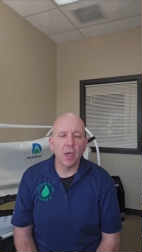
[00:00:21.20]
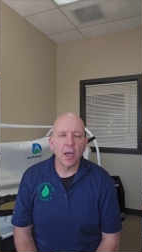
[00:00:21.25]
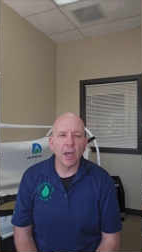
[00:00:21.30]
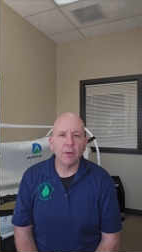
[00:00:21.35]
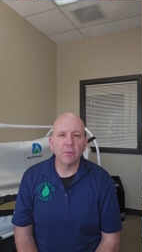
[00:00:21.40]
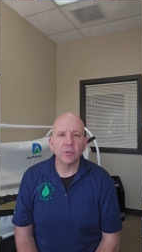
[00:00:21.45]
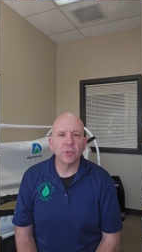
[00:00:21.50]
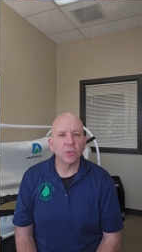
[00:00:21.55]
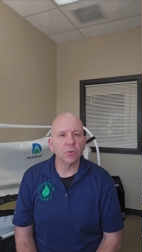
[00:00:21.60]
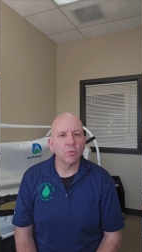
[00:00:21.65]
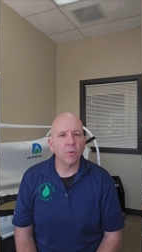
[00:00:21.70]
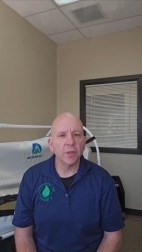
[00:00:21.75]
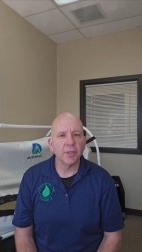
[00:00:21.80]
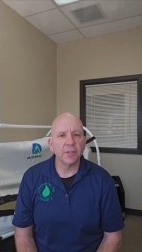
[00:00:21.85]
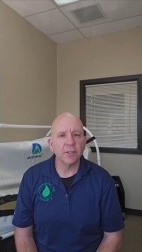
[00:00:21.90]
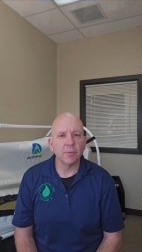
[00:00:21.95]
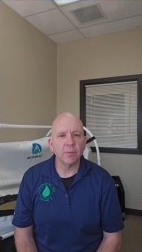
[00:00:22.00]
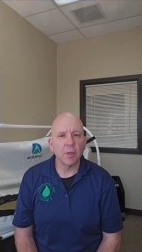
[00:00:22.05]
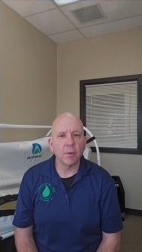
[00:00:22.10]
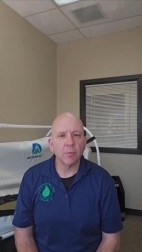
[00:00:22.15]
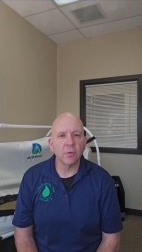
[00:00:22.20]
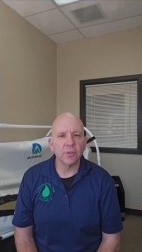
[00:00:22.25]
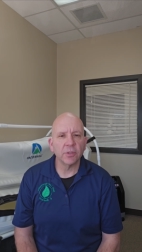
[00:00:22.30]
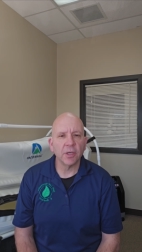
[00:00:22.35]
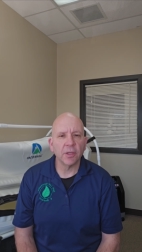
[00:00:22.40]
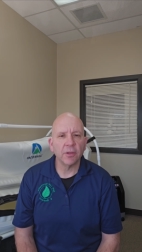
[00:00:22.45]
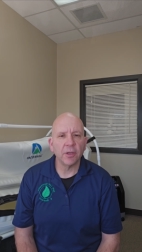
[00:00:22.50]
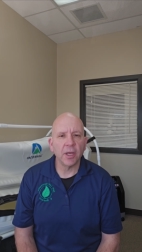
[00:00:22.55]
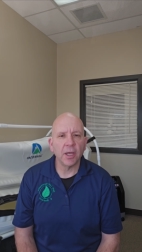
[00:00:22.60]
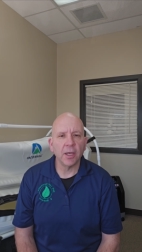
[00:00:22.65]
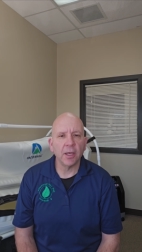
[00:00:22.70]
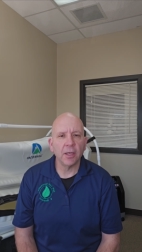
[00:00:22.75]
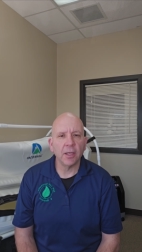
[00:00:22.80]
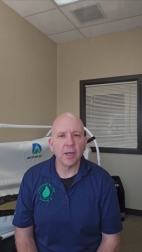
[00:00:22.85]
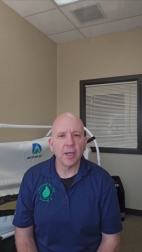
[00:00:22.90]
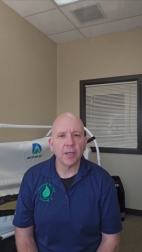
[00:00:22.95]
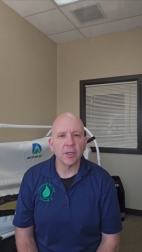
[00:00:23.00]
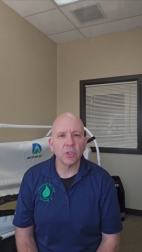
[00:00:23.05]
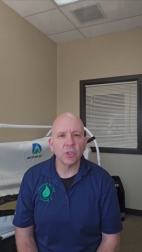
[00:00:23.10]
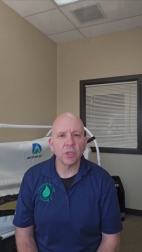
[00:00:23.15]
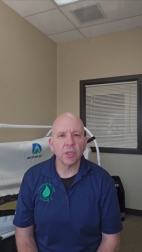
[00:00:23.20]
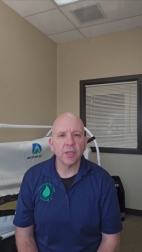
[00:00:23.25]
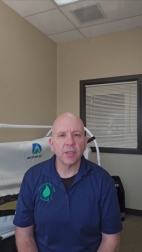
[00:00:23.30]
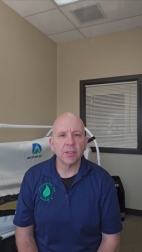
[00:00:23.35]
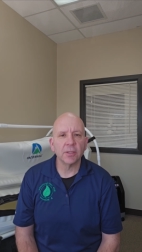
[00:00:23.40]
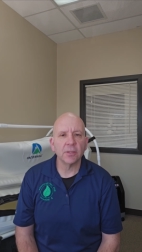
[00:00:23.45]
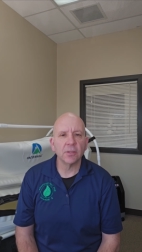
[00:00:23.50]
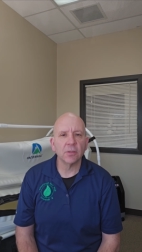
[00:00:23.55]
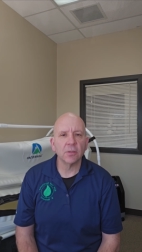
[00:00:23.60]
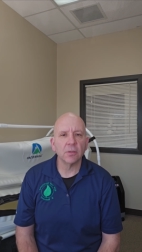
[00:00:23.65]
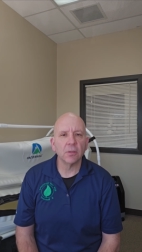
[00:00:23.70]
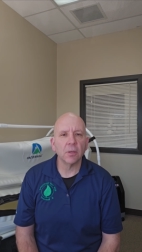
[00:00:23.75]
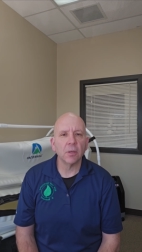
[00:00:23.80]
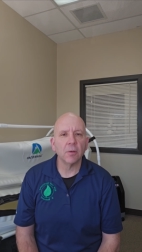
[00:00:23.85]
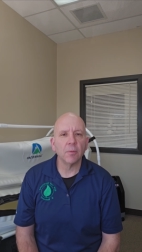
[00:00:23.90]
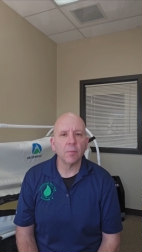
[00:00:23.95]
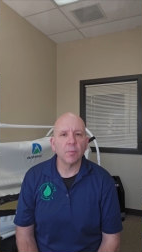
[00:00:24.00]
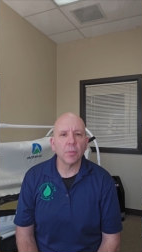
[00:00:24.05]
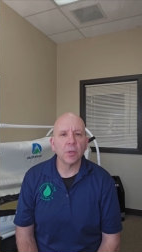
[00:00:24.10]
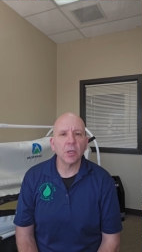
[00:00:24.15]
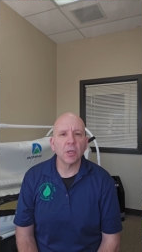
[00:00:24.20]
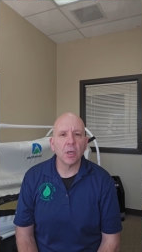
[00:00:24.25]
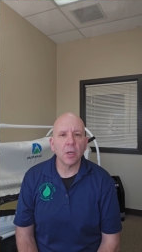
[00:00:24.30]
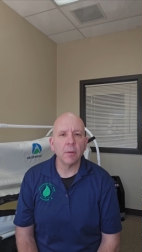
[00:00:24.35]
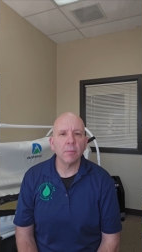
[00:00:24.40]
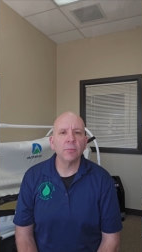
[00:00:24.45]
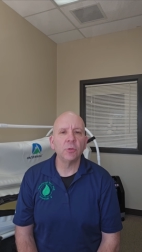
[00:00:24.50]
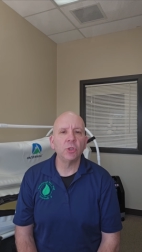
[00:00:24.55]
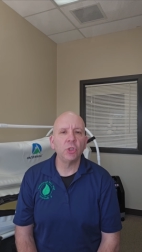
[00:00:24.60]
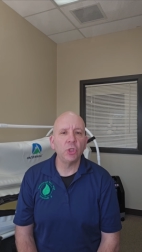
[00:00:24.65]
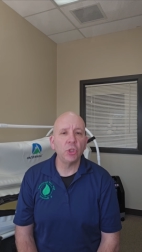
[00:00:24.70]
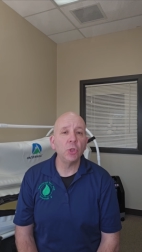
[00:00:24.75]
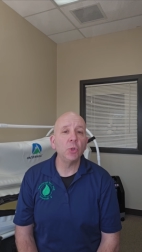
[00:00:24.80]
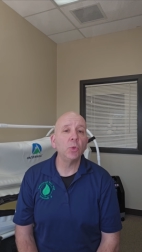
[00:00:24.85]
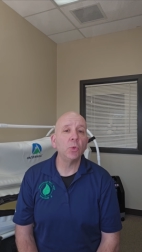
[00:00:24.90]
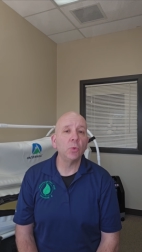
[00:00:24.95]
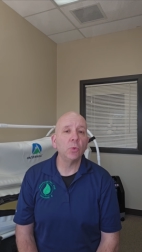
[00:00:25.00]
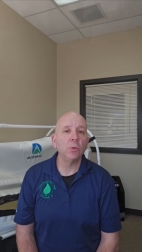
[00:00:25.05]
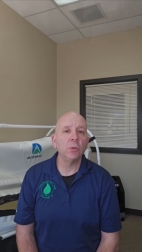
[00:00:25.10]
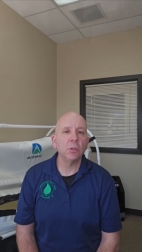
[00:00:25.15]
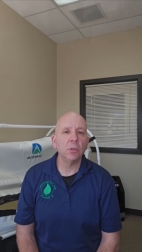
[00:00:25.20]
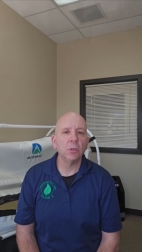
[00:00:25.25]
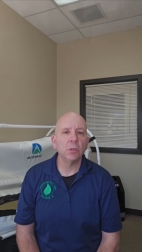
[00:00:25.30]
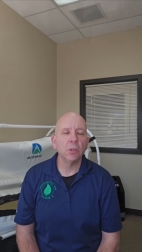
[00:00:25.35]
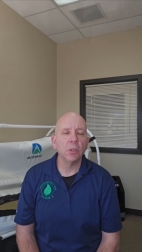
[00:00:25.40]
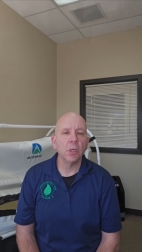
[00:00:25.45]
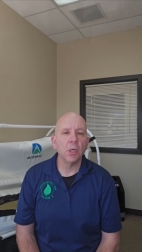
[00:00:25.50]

I was just running some numbers the other day, and actually it's come June,